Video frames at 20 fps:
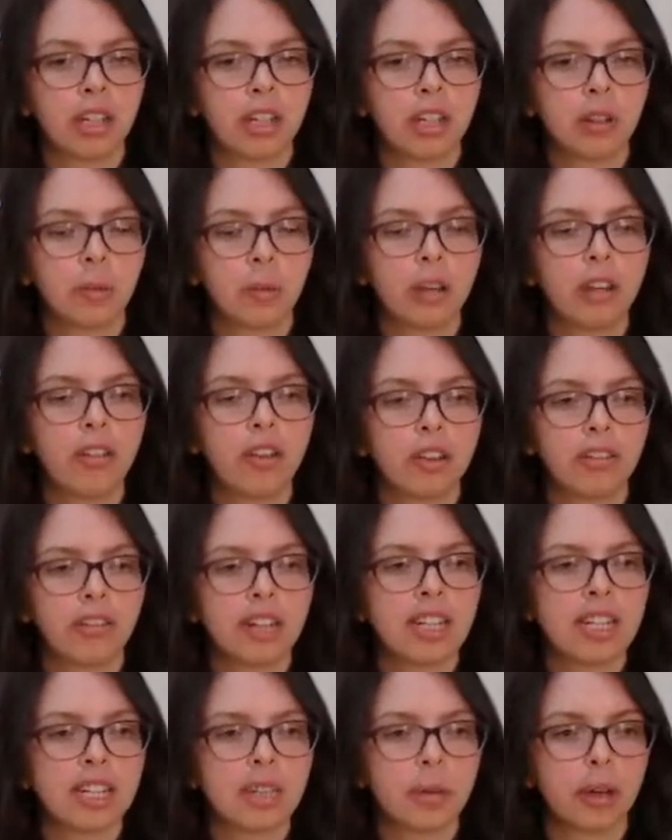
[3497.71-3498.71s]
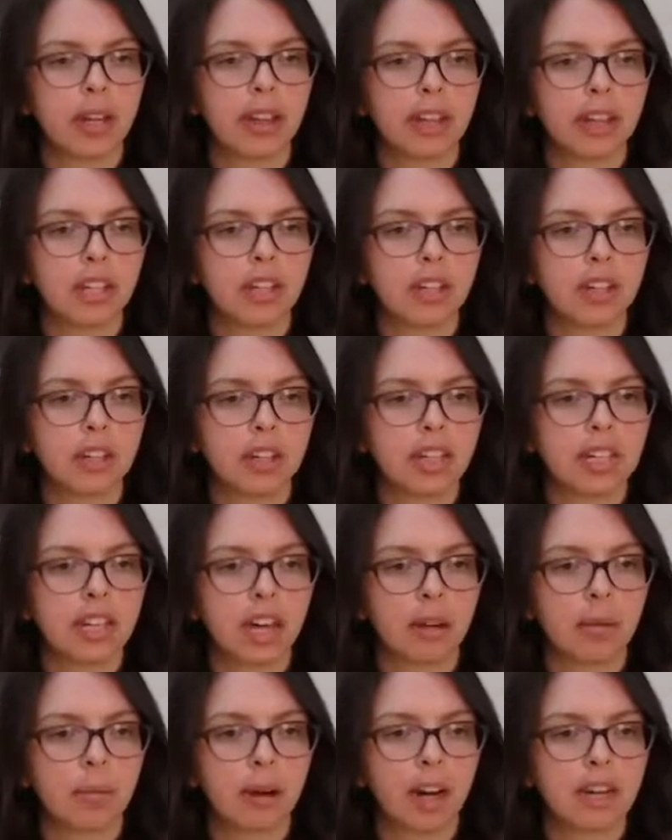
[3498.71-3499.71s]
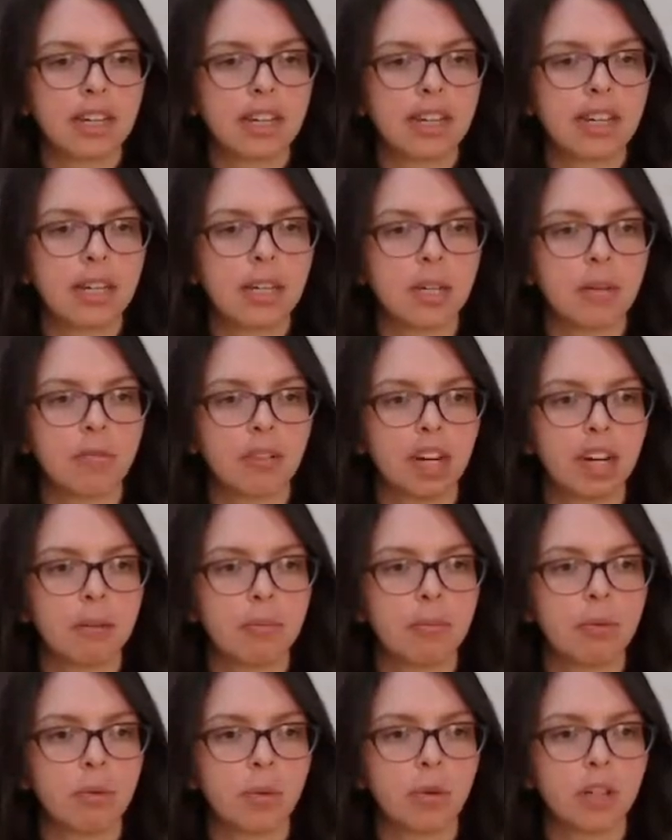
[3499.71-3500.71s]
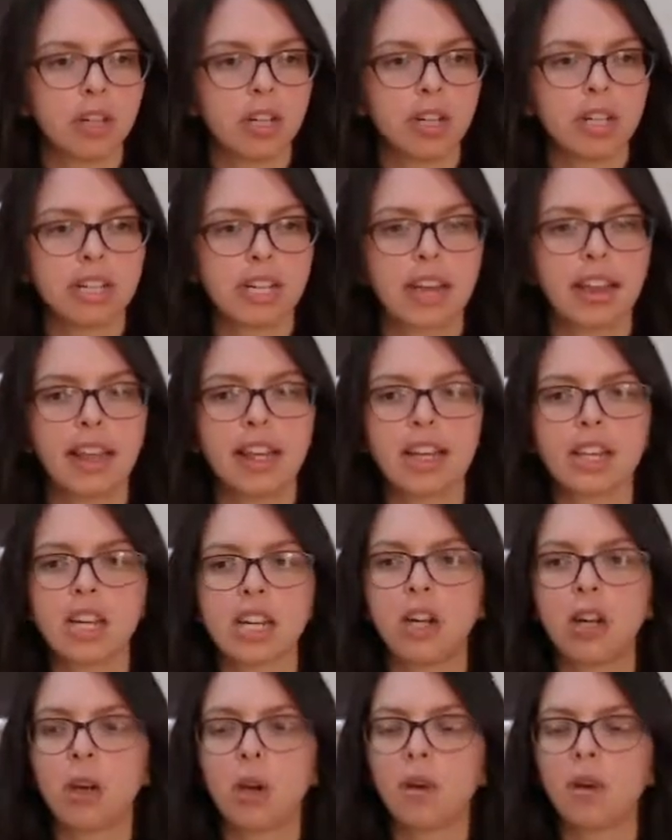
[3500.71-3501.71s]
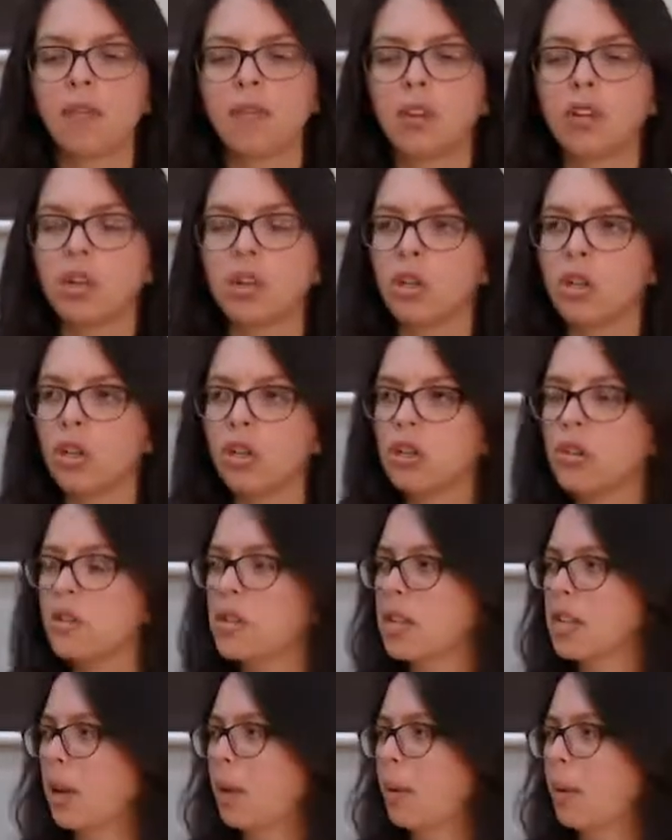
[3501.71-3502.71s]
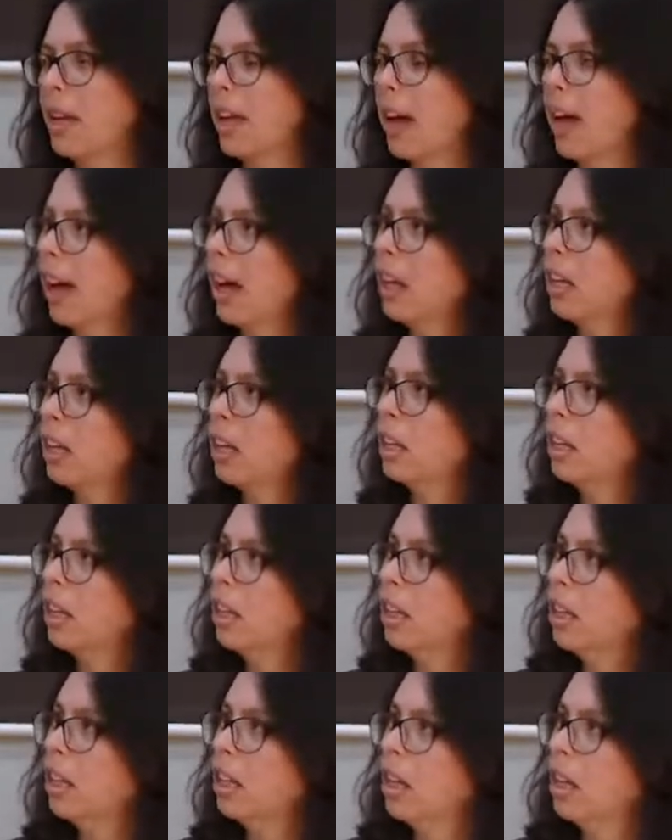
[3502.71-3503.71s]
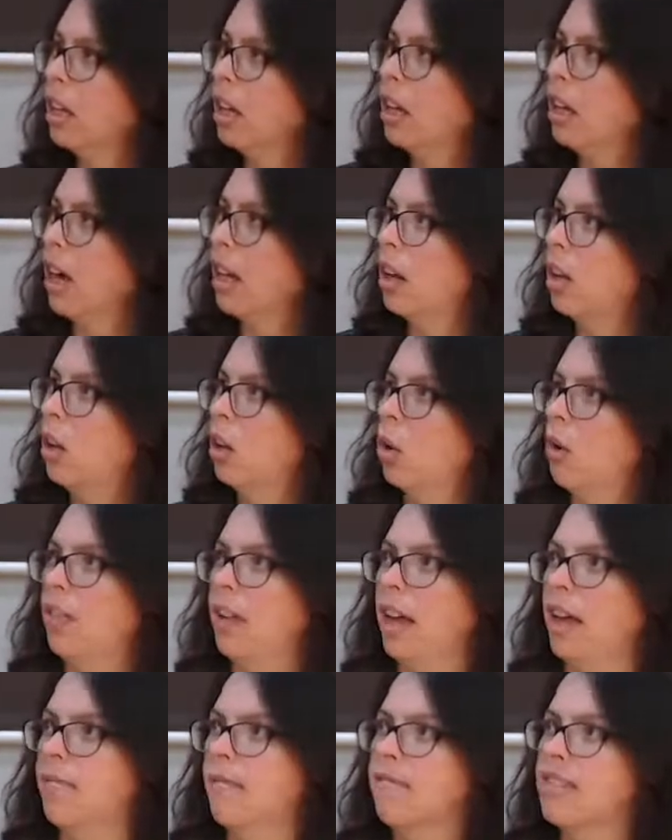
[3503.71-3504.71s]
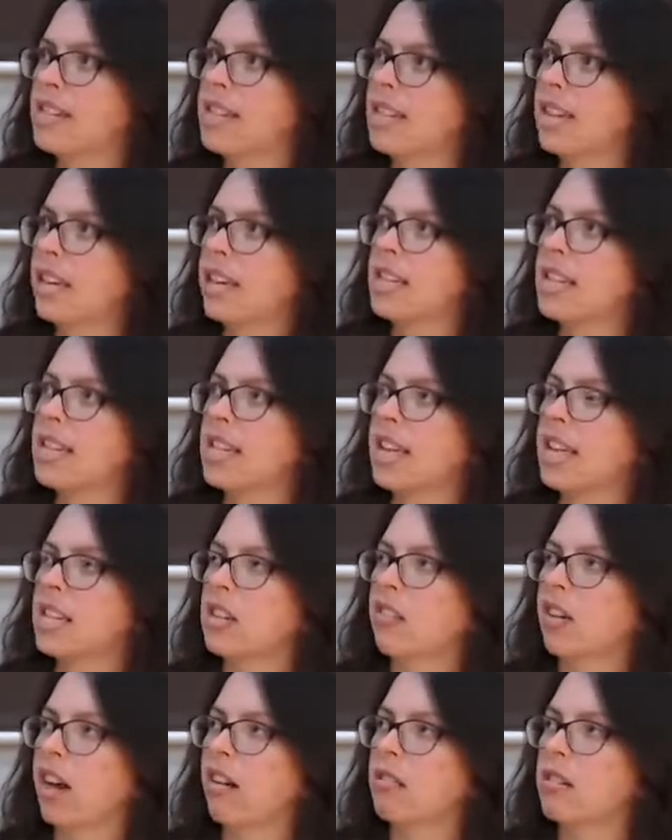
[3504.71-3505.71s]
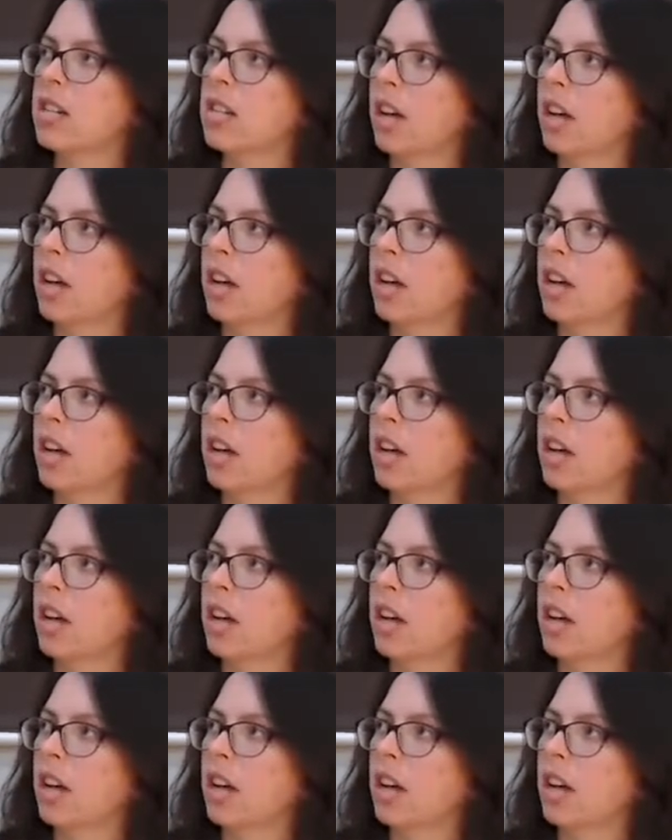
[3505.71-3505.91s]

one of the other reasons why I think doing this kind of practice is really important, because I think it's a lot of the news that we get and a lot of the emphasis is around